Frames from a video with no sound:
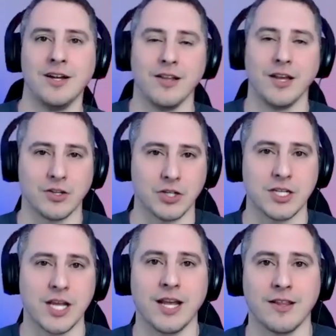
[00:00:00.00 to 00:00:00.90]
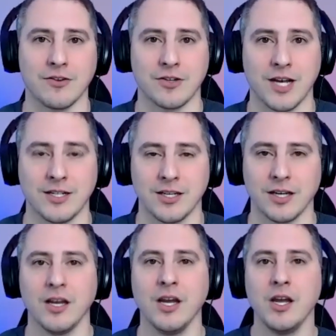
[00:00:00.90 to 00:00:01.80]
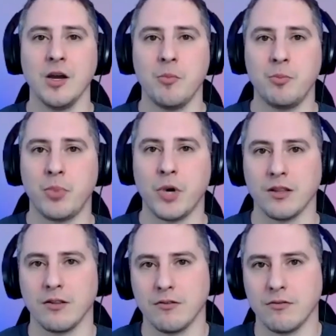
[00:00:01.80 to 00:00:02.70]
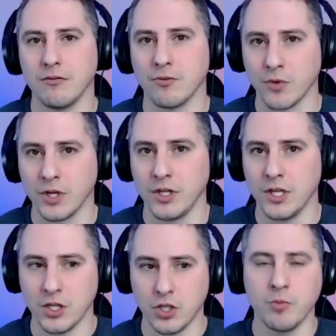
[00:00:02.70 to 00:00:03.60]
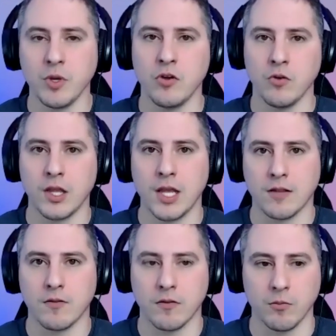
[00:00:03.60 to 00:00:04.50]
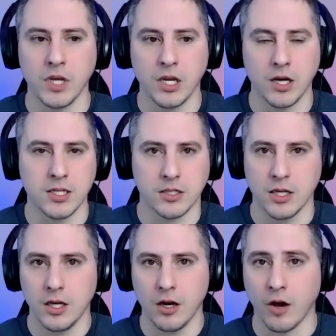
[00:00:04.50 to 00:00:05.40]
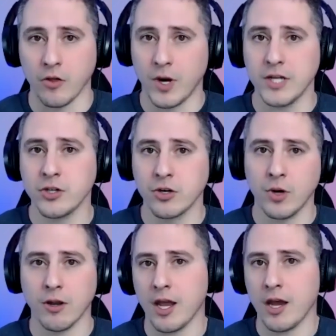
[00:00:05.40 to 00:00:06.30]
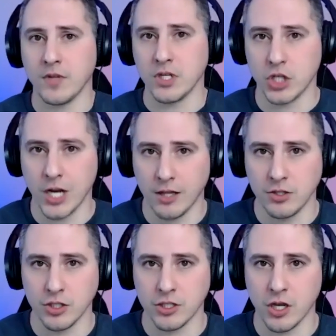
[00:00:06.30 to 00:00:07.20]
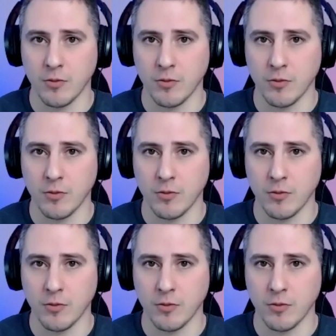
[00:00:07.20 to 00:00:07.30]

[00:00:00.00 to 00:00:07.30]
like they're saying that they're testing, but really they should be doing that, because otherwise you're going to have these challenges come